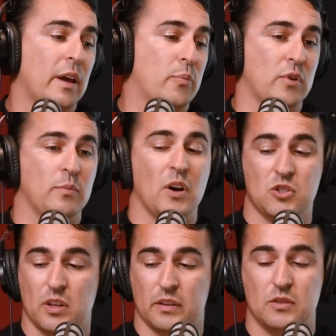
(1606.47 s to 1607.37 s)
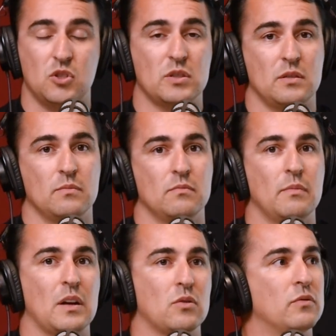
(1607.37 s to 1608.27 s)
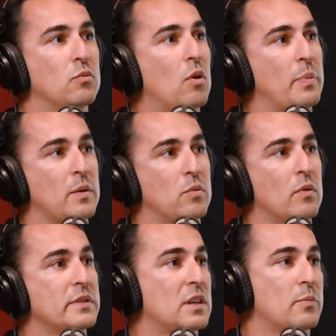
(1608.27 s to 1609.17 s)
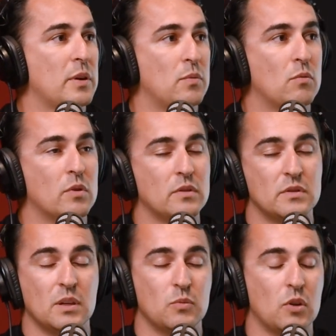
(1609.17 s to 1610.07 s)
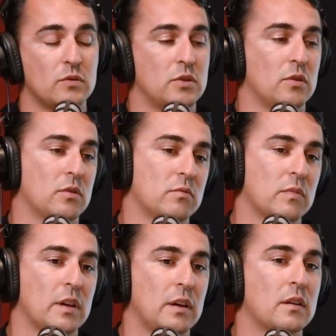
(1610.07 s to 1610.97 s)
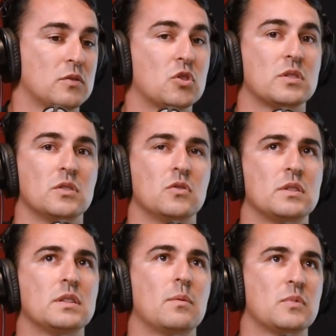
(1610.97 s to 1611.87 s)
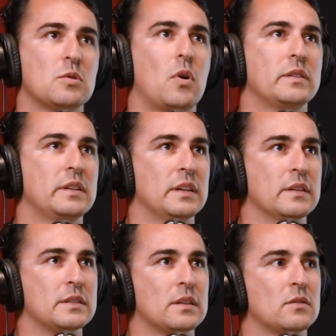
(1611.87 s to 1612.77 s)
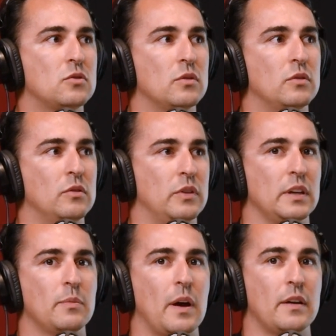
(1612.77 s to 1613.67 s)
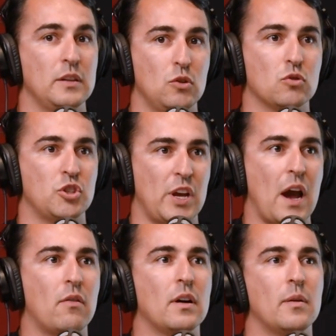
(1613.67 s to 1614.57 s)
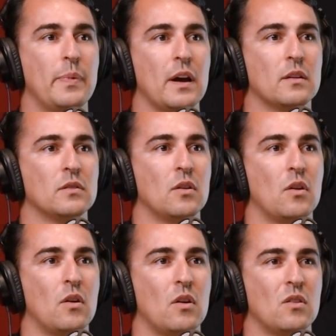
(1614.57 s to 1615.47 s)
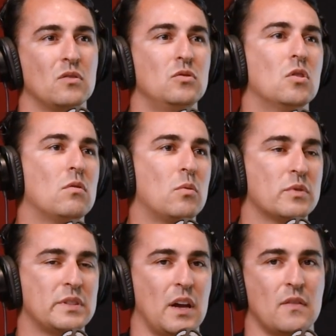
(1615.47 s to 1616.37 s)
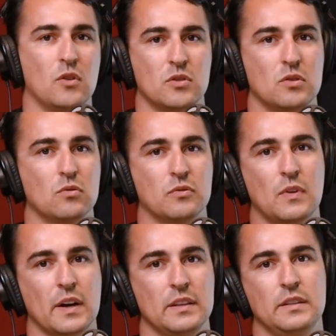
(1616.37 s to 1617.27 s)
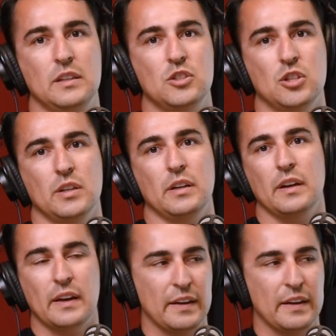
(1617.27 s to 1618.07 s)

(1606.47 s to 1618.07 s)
Yeah, pretty much. Like, it's just a matter of what people want. Some people want it, some don't. So yeah, just some ideas to think about in your shower. About, no one wants to have those little fucking dingy